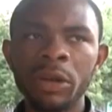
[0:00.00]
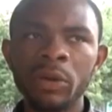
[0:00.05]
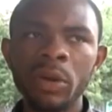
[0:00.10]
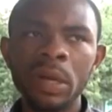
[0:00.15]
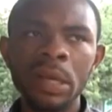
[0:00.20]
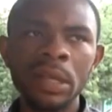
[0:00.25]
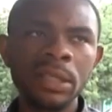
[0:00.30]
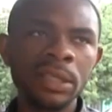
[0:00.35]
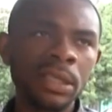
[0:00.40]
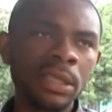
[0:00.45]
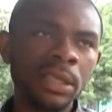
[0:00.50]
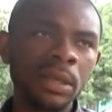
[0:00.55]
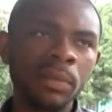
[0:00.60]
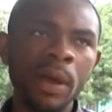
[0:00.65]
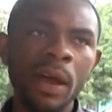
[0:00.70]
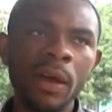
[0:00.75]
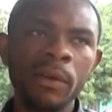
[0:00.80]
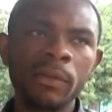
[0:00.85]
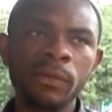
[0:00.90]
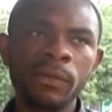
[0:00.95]
in a
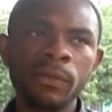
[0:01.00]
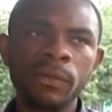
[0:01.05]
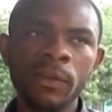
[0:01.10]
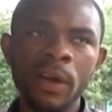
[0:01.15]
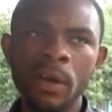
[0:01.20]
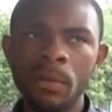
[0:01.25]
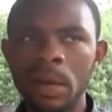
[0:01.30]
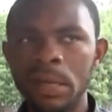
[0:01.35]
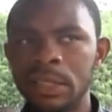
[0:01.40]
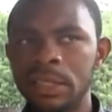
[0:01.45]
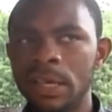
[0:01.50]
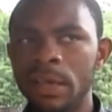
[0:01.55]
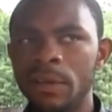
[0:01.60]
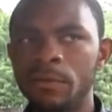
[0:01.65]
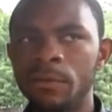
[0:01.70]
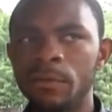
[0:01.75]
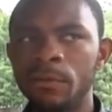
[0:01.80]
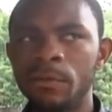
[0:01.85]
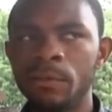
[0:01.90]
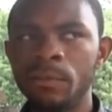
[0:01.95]
relationship, I find
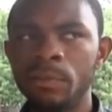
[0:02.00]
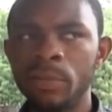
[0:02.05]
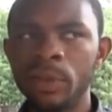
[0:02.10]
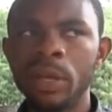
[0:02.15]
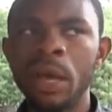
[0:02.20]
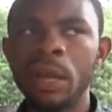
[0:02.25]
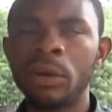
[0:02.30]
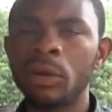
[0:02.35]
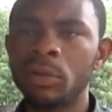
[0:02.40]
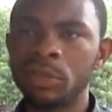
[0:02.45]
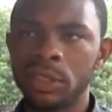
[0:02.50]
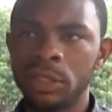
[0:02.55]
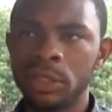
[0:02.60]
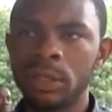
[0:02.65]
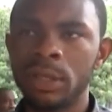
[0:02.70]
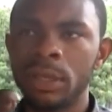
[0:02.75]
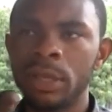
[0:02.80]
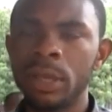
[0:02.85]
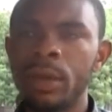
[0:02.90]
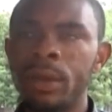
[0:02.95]
myself being an
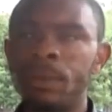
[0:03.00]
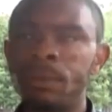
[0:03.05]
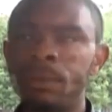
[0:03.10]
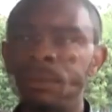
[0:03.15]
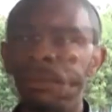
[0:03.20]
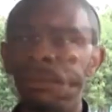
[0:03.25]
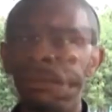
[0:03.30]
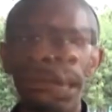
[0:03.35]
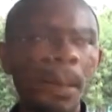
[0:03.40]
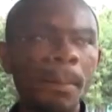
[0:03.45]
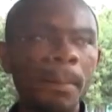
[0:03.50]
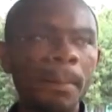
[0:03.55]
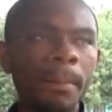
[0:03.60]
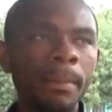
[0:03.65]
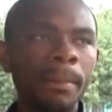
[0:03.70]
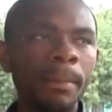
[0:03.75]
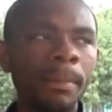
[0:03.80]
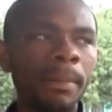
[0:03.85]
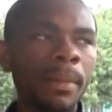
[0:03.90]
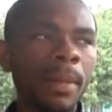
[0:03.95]
option, yeah.
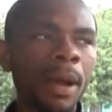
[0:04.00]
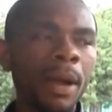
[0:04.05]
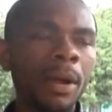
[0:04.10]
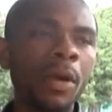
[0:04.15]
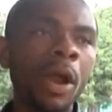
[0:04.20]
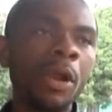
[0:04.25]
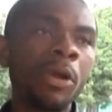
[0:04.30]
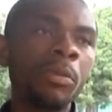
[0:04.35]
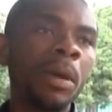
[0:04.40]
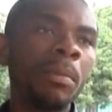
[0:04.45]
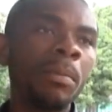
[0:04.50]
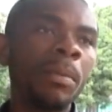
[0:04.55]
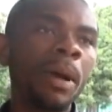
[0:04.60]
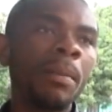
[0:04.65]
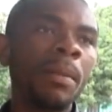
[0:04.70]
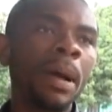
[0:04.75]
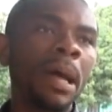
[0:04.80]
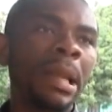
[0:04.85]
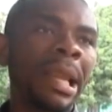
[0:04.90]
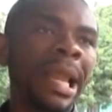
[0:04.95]
I quite
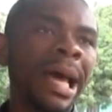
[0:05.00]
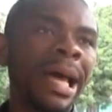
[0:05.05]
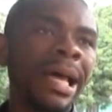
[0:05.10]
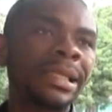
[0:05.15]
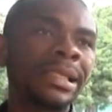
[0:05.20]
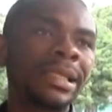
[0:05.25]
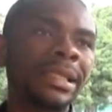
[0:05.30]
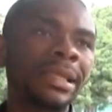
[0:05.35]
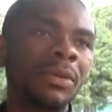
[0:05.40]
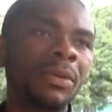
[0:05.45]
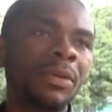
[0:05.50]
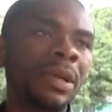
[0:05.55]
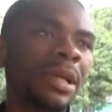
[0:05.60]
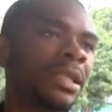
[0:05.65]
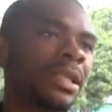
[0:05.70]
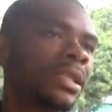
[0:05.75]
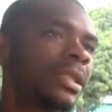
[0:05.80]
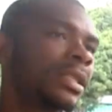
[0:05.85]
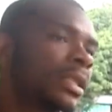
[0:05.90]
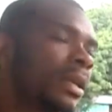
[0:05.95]
remember my last
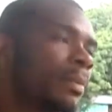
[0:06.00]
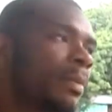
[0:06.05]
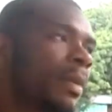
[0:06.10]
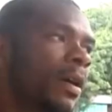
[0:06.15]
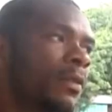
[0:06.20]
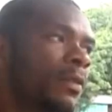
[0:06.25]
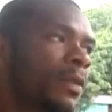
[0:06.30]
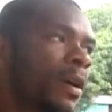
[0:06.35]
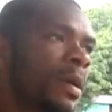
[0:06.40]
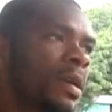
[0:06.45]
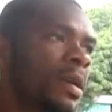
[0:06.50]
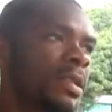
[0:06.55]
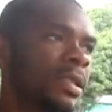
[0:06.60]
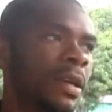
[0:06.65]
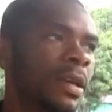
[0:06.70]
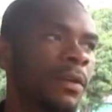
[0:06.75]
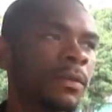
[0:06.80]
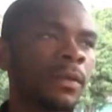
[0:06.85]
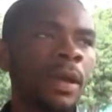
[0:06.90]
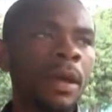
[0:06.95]
relationship, I found
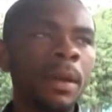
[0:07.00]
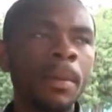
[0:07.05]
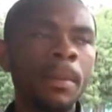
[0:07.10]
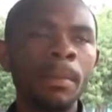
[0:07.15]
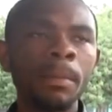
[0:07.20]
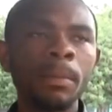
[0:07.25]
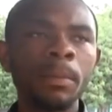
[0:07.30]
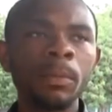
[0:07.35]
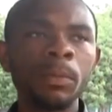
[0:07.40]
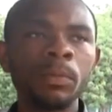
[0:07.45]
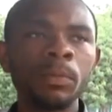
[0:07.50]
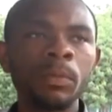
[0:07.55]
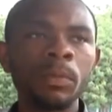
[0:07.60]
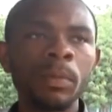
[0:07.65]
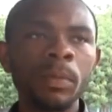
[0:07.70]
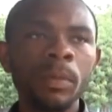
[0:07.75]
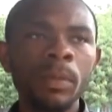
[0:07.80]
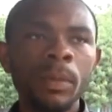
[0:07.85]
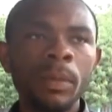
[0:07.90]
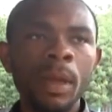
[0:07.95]
myself,
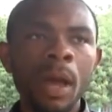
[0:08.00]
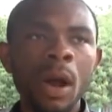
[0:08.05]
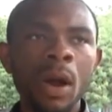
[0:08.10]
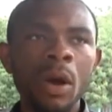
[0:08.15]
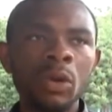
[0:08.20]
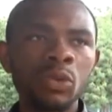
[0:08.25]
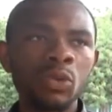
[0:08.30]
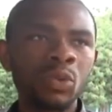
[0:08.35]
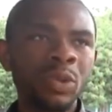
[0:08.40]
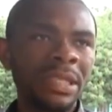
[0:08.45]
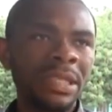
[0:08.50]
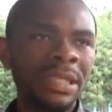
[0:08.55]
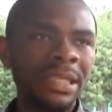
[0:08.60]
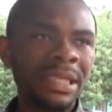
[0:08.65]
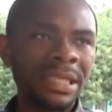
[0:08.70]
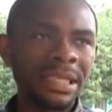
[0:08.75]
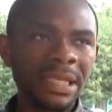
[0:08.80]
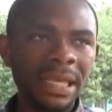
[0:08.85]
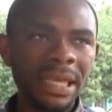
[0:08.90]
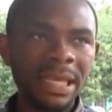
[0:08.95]
I was with
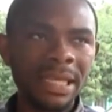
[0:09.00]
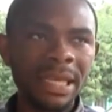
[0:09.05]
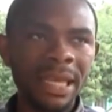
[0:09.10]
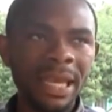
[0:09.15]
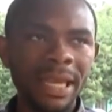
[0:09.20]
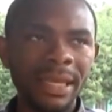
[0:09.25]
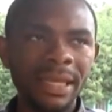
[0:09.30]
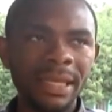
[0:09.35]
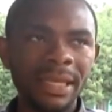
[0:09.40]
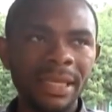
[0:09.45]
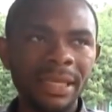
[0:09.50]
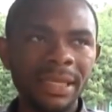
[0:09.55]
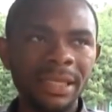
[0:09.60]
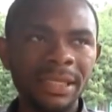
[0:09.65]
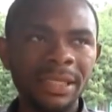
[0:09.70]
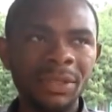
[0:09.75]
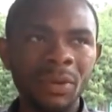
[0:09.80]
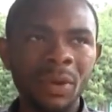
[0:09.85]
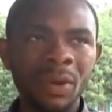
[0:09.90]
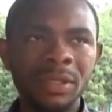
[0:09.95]
this lady and
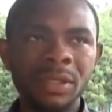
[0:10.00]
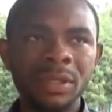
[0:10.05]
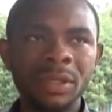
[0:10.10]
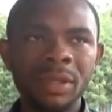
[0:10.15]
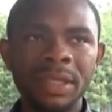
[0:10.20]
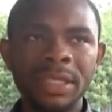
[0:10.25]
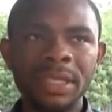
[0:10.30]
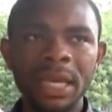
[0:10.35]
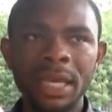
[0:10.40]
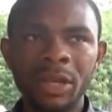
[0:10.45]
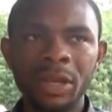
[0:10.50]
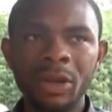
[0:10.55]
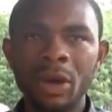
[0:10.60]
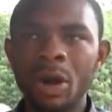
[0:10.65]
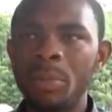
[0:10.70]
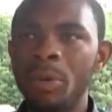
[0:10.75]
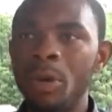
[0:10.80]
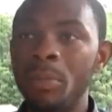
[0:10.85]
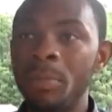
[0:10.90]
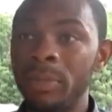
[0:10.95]
she was not checking
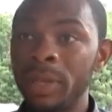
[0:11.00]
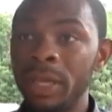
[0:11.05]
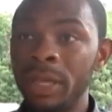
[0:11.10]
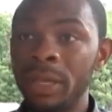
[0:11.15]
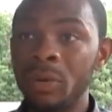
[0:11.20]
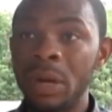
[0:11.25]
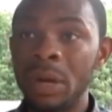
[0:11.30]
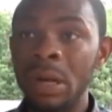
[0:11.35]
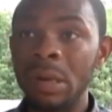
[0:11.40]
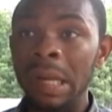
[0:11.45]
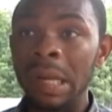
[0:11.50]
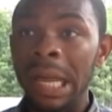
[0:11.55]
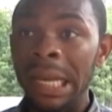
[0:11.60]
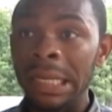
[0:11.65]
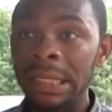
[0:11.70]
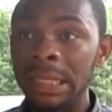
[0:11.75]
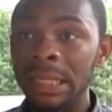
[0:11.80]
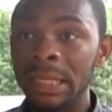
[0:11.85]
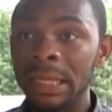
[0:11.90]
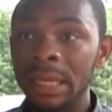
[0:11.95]
up on me
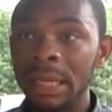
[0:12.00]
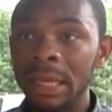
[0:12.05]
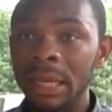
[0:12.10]
regularly.